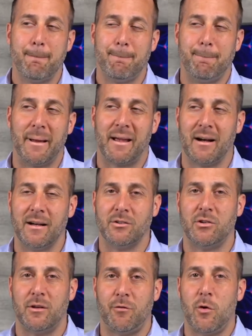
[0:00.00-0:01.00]
because
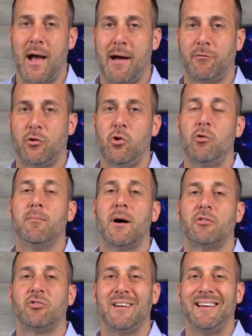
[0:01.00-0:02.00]
if you have too
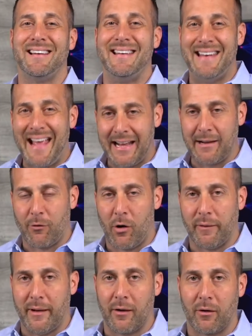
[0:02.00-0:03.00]
much negative on
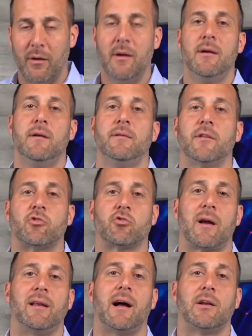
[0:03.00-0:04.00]
there, the
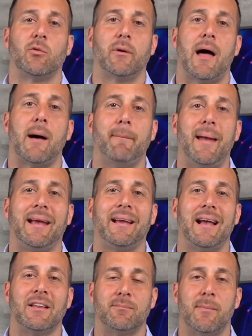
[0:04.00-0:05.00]
trade lines will not make
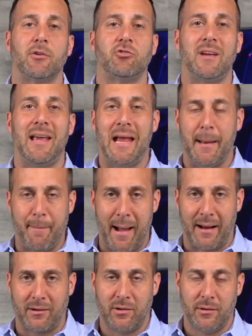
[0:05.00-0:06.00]
as much impact.